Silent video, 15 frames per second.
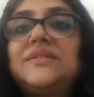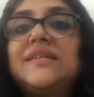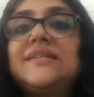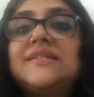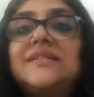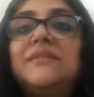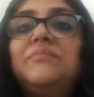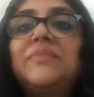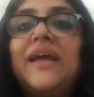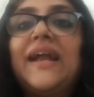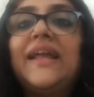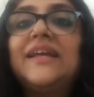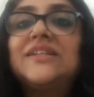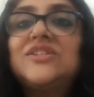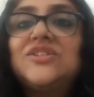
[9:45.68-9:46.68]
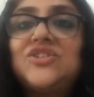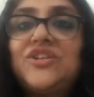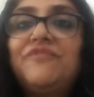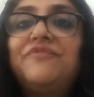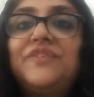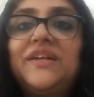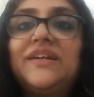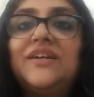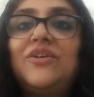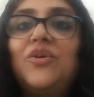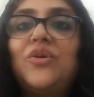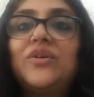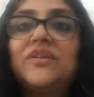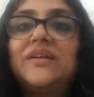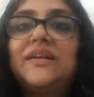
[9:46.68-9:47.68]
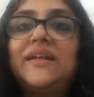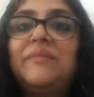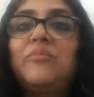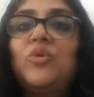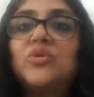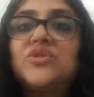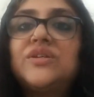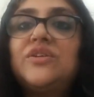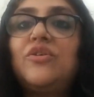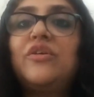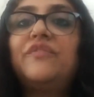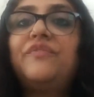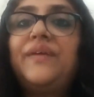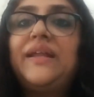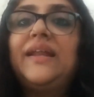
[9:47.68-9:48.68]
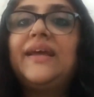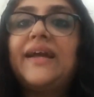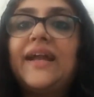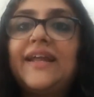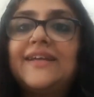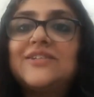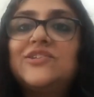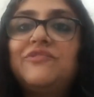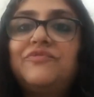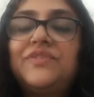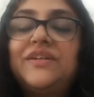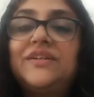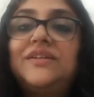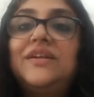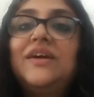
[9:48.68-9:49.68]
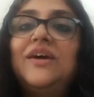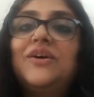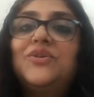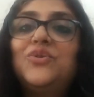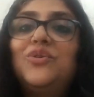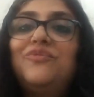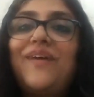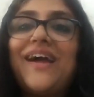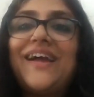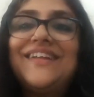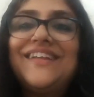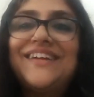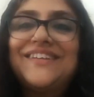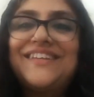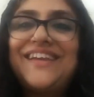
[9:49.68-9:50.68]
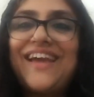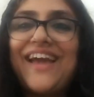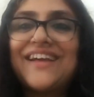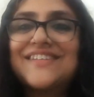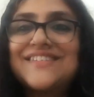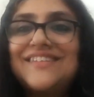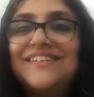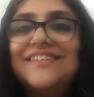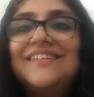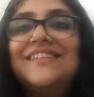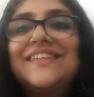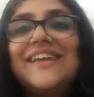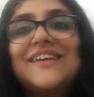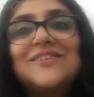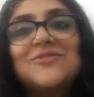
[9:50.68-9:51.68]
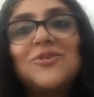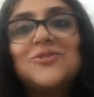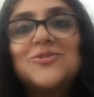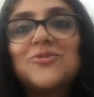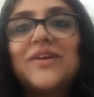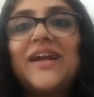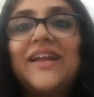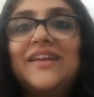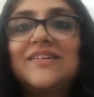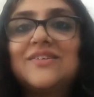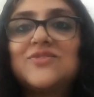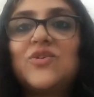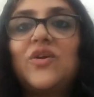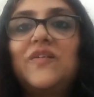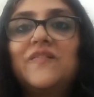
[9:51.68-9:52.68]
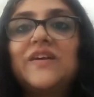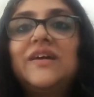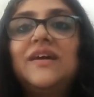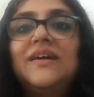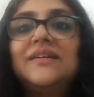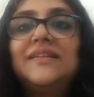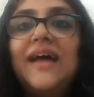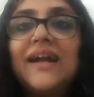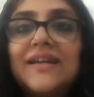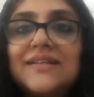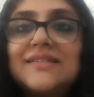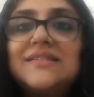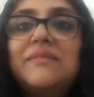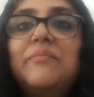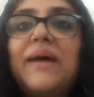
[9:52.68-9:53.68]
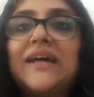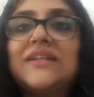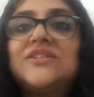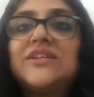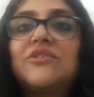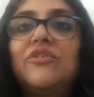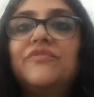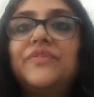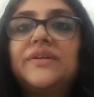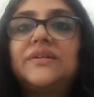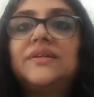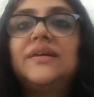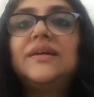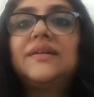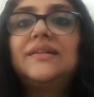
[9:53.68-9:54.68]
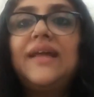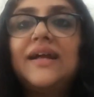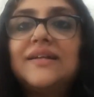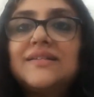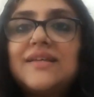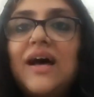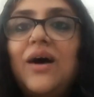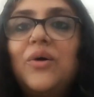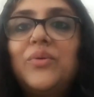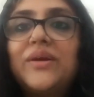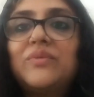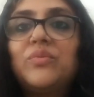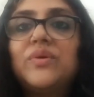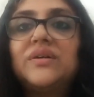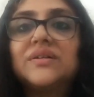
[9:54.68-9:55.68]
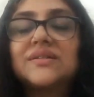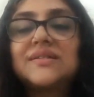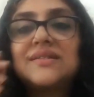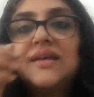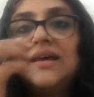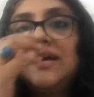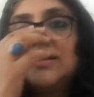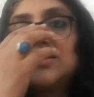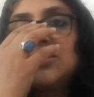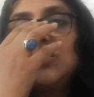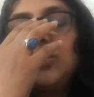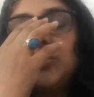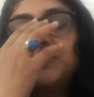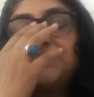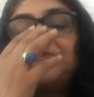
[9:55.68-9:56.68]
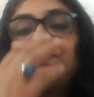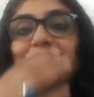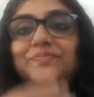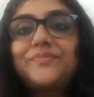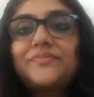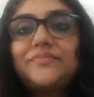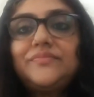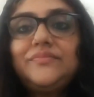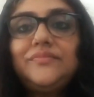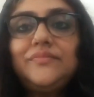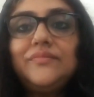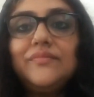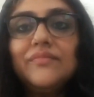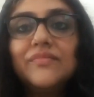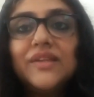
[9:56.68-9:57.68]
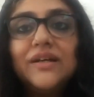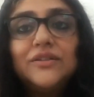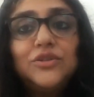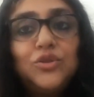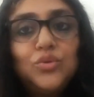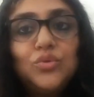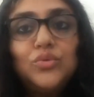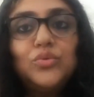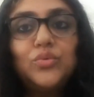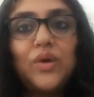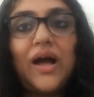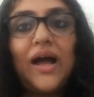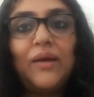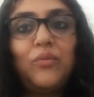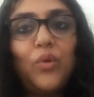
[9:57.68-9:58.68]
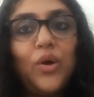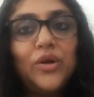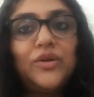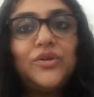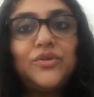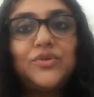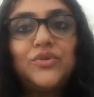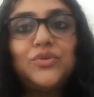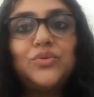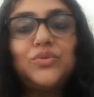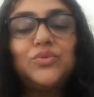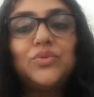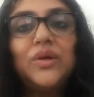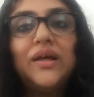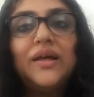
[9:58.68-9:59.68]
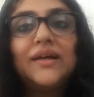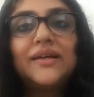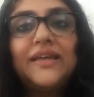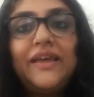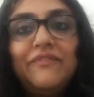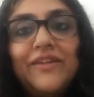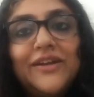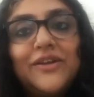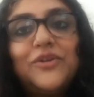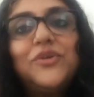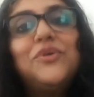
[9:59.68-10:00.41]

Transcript: system getting shifted, or that emotion or feeling getting shifted, you'll find that the external thing is also getting resolved. That is the magic of it. That is how it works. So do, I want to give it